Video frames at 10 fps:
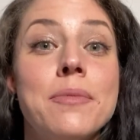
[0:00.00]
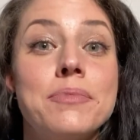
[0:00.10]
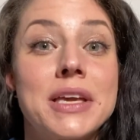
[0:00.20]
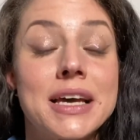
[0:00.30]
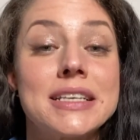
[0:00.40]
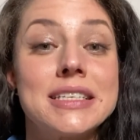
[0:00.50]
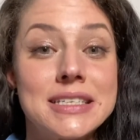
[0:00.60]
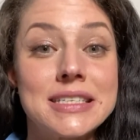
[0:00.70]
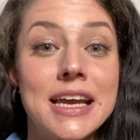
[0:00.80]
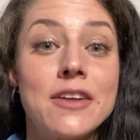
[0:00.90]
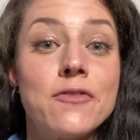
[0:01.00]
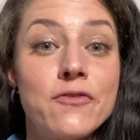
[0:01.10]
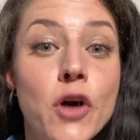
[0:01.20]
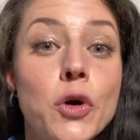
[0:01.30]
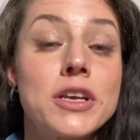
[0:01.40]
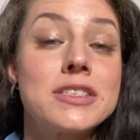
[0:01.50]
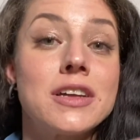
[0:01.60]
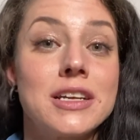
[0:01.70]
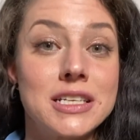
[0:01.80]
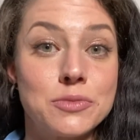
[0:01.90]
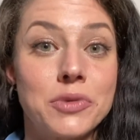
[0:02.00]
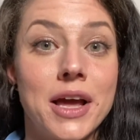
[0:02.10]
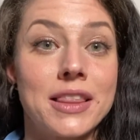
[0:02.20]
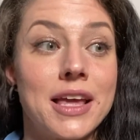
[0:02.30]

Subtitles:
because he stayed focused on his breath